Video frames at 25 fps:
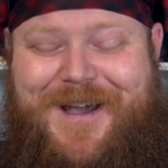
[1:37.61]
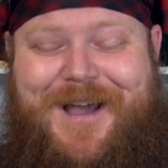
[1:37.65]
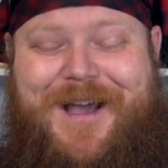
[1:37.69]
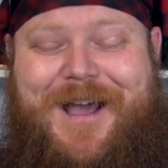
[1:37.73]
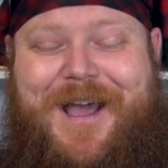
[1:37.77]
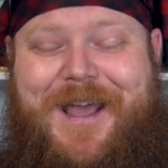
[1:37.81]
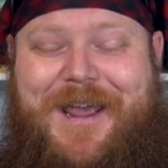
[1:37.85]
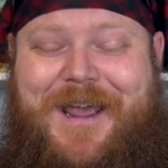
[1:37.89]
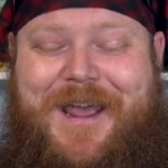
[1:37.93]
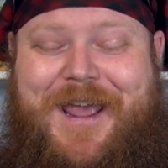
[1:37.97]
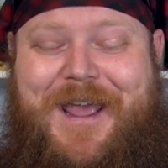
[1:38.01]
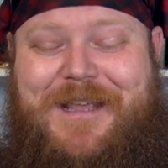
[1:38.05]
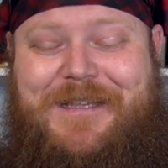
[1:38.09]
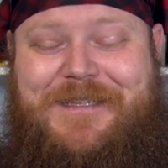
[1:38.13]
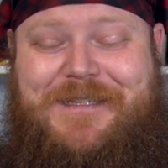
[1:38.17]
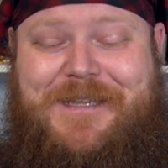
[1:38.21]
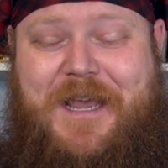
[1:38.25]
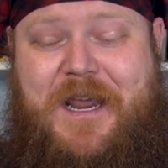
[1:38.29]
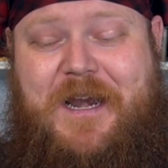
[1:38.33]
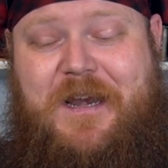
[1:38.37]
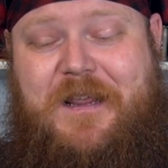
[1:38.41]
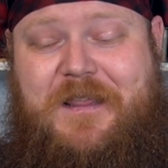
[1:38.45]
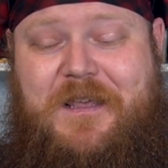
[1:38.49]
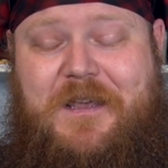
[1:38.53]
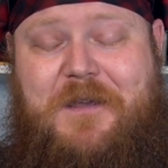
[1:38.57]
I can't
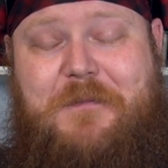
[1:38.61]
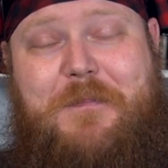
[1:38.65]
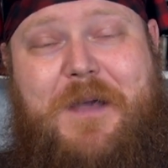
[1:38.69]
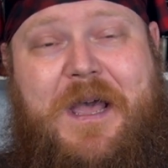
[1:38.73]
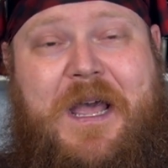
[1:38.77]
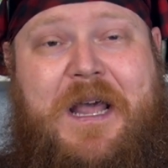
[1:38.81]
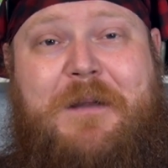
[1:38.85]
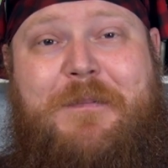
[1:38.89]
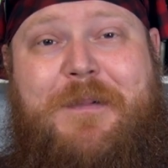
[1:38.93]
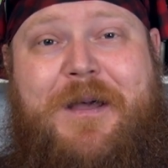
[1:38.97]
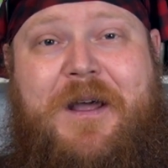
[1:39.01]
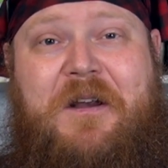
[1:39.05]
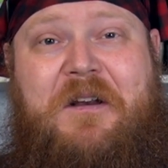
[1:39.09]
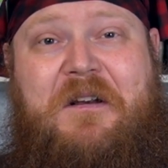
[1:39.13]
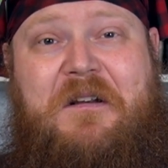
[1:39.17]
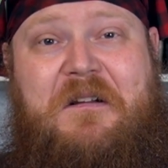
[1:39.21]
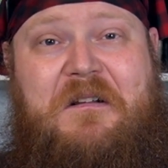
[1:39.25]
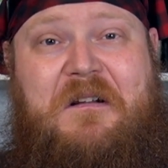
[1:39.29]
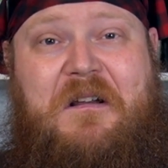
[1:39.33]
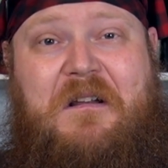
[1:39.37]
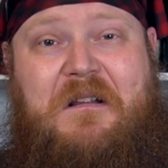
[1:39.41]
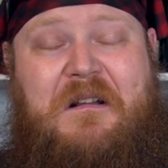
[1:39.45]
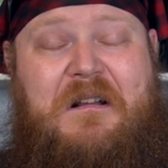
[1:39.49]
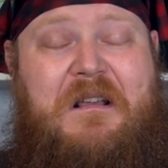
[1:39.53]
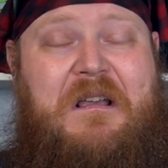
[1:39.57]
say anything bad about it
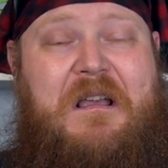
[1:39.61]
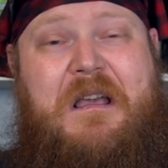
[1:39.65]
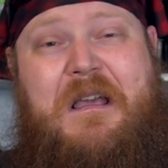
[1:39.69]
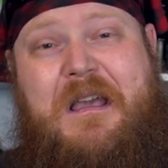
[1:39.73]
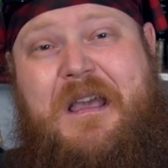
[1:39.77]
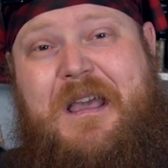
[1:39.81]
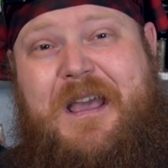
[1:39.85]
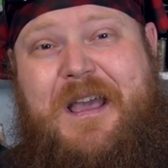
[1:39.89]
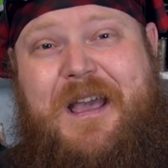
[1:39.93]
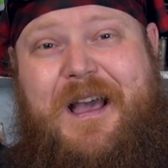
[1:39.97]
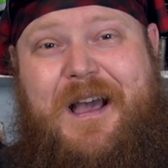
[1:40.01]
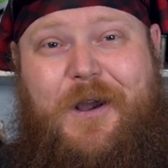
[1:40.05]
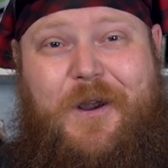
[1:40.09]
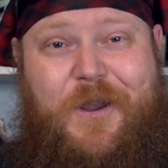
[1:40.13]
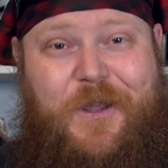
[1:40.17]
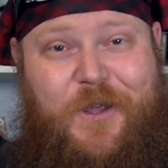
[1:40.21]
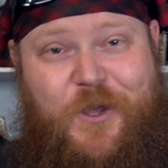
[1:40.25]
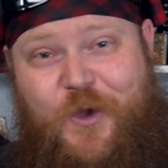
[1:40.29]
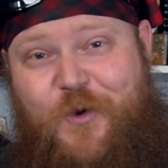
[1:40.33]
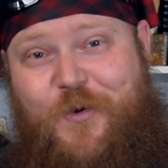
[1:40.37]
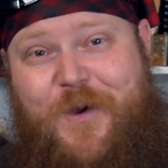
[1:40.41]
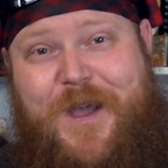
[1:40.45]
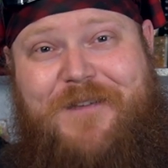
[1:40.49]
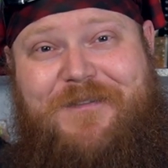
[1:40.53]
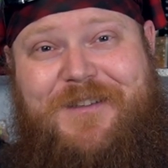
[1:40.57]
at all.
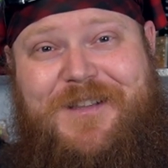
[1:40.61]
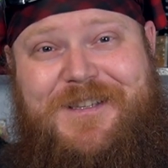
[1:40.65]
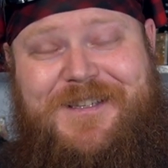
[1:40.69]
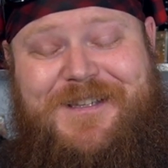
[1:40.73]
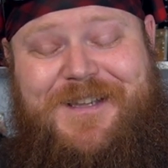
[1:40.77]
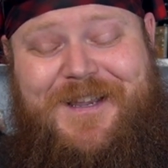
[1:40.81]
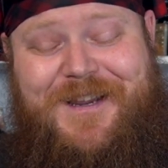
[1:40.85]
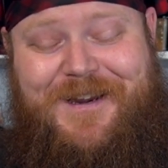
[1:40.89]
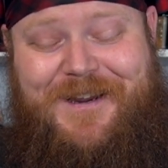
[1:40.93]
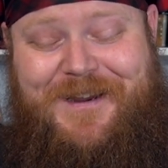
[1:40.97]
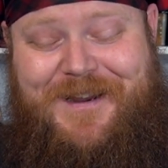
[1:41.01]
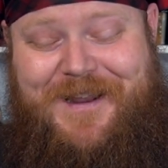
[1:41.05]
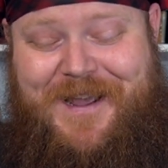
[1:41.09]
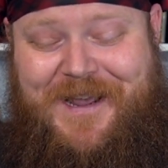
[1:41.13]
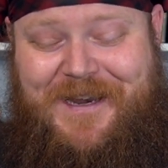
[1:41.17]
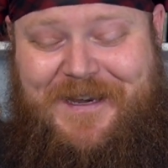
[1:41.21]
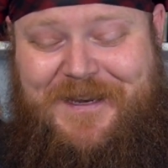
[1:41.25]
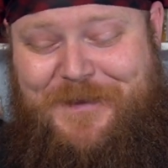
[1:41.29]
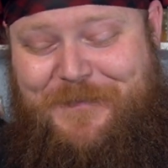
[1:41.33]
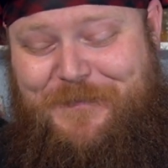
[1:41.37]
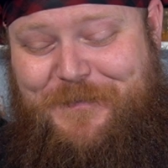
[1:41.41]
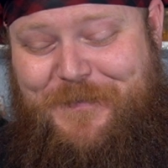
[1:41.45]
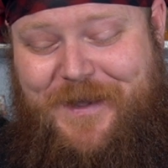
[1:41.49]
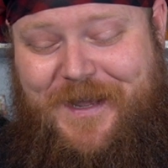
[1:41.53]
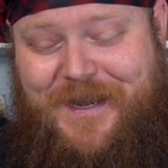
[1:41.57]
You haven't seen it
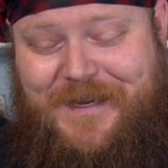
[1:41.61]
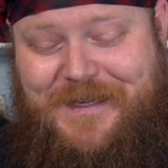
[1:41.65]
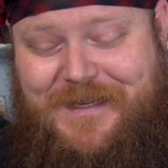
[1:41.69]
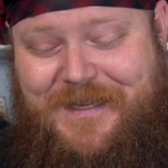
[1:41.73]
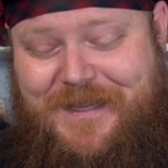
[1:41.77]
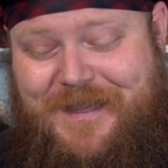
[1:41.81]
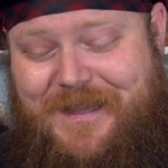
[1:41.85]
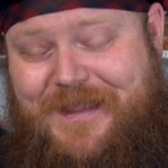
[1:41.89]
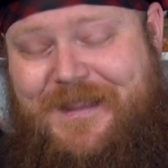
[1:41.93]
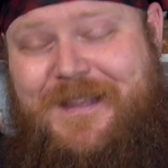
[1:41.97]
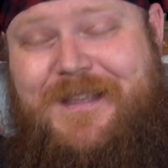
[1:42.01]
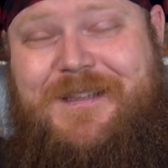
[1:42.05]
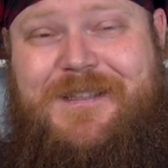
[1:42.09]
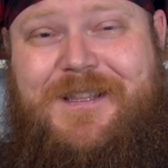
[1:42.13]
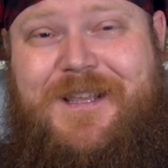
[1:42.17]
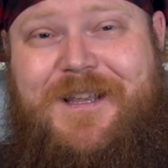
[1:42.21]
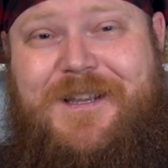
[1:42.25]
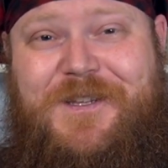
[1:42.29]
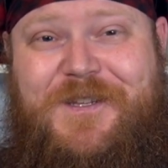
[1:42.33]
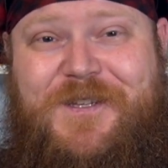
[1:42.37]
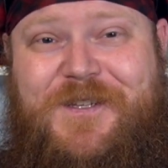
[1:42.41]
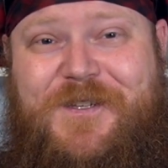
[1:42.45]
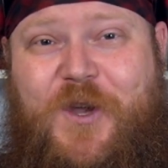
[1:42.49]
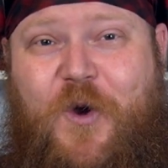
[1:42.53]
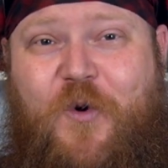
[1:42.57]
yet, but this
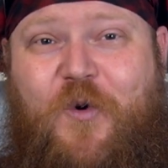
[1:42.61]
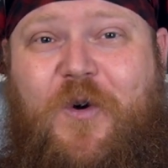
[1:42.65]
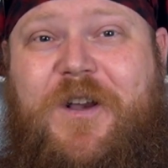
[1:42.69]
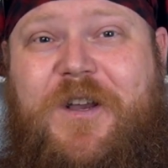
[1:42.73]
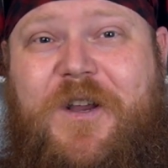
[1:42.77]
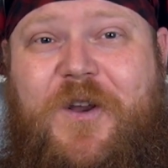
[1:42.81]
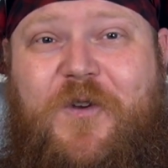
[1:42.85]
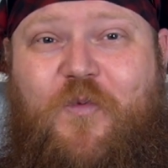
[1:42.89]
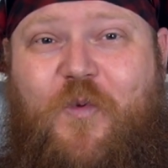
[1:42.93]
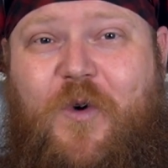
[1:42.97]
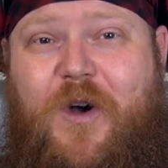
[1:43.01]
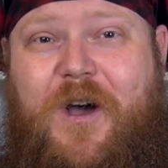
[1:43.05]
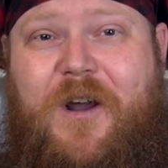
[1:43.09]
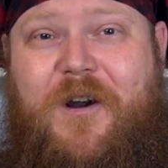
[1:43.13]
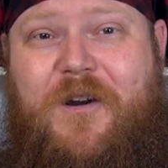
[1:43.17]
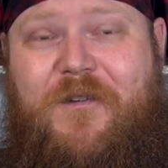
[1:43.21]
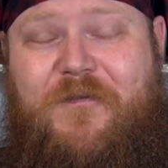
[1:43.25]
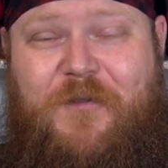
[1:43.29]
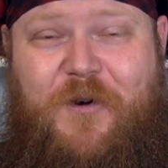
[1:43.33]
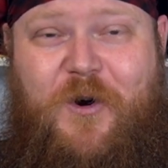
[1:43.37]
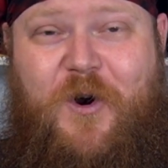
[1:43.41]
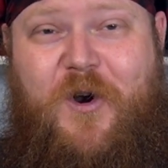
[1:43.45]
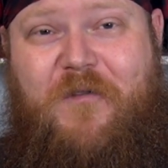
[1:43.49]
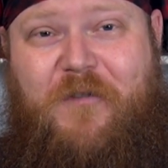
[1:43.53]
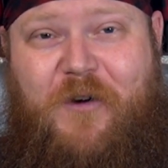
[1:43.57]
thing soaked in water
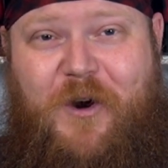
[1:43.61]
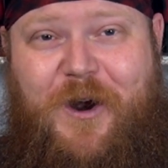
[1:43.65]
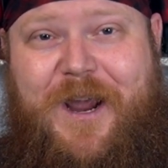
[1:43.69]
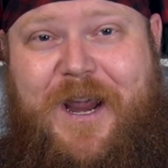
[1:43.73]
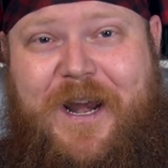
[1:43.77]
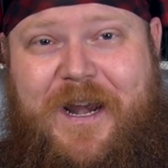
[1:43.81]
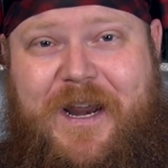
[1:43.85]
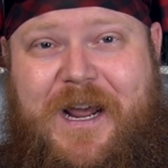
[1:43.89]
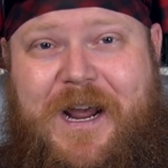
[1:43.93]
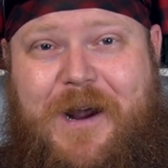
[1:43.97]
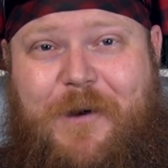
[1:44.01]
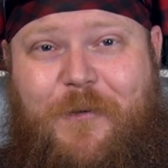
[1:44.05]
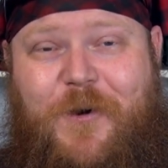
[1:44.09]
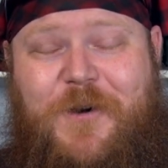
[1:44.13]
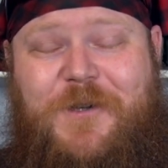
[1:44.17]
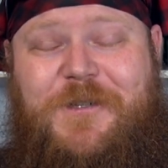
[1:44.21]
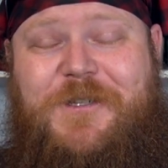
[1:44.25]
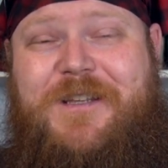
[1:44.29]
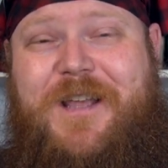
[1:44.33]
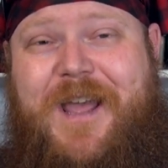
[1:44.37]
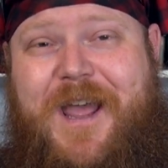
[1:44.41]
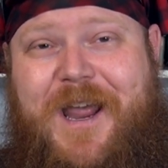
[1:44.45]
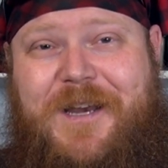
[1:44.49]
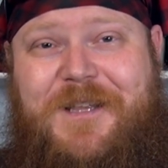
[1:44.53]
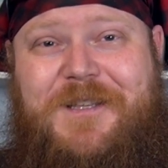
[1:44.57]
for over 8
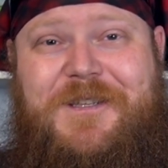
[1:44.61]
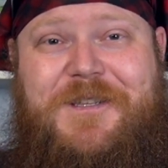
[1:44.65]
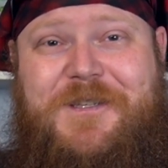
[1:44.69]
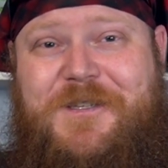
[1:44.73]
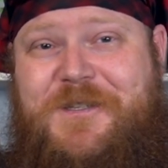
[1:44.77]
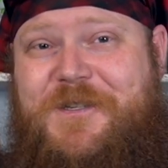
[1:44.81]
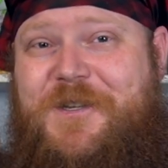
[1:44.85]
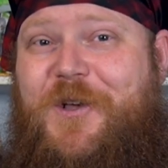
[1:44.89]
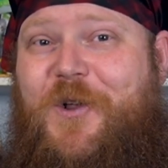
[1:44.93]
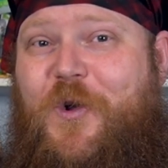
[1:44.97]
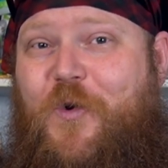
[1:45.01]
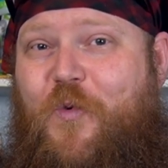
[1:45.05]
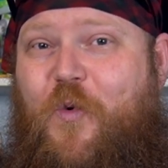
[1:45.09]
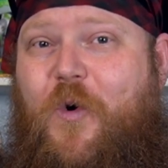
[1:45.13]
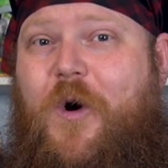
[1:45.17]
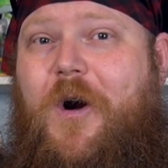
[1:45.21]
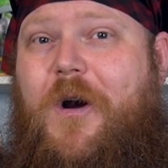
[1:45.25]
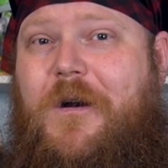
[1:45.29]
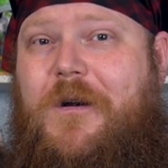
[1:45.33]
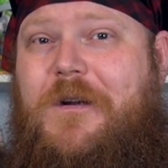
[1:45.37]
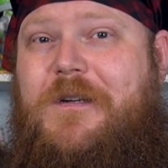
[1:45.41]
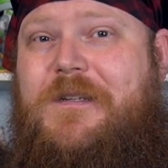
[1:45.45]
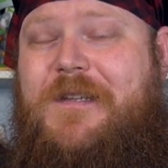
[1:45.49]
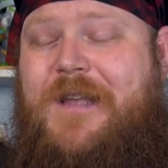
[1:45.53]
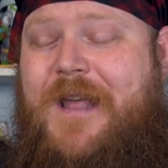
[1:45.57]
hours, and it still
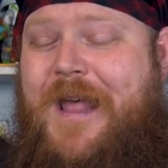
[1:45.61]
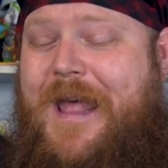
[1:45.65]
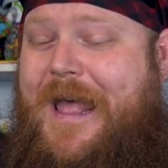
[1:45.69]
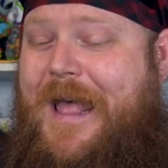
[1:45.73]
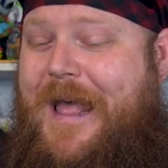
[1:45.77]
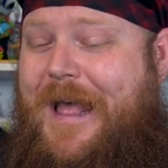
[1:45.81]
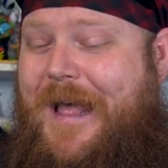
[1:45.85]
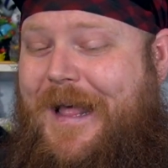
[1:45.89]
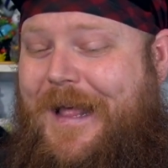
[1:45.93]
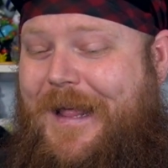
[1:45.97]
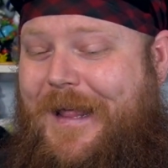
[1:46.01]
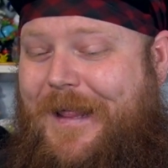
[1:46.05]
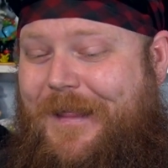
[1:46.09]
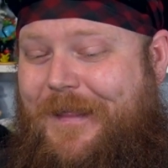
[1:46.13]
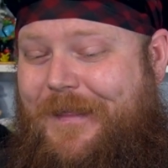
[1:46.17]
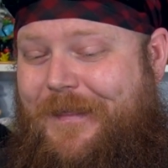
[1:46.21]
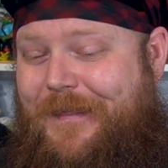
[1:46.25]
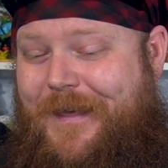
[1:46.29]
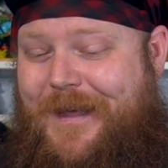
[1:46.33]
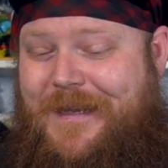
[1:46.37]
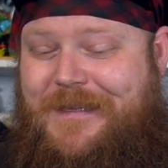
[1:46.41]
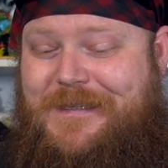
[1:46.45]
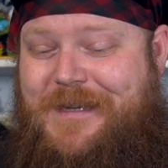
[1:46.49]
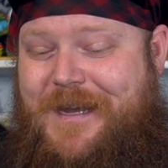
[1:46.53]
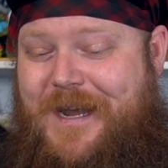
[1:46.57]
works.
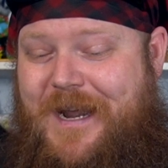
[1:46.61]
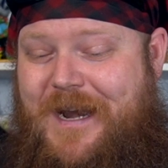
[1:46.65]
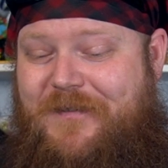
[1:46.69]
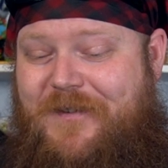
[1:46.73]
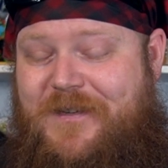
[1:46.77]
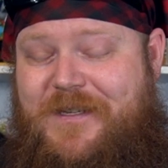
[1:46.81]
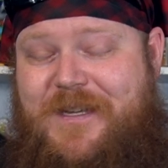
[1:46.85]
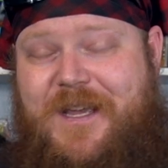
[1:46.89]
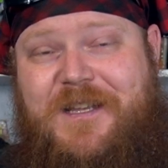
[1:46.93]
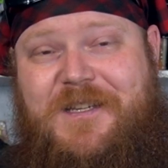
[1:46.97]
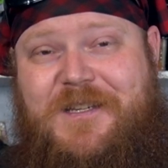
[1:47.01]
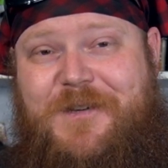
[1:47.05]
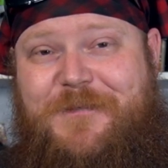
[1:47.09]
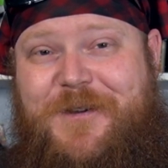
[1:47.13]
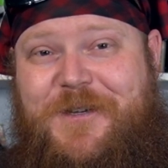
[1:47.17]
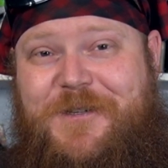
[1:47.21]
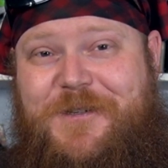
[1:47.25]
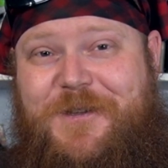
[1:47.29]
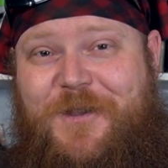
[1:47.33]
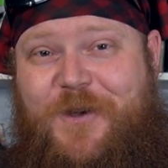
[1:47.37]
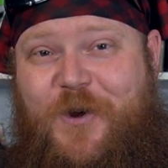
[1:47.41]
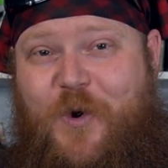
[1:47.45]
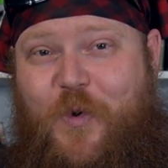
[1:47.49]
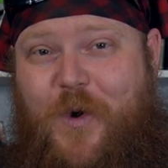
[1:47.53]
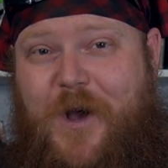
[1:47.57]
That's kind of a testament
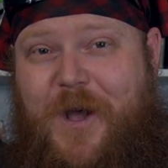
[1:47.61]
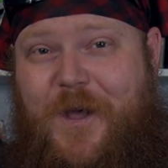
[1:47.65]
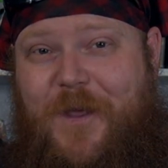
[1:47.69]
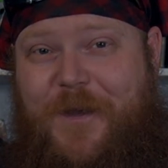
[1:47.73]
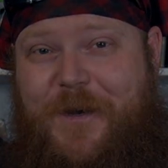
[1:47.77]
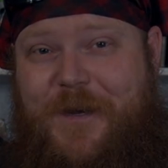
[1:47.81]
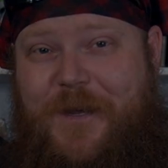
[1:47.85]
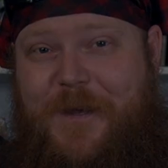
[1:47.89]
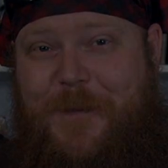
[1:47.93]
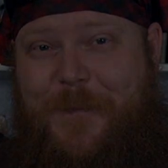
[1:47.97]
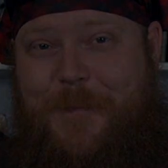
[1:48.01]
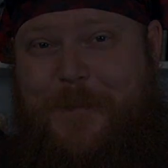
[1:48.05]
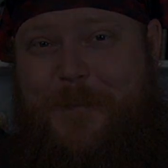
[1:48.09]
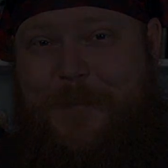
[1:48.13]
to the quality.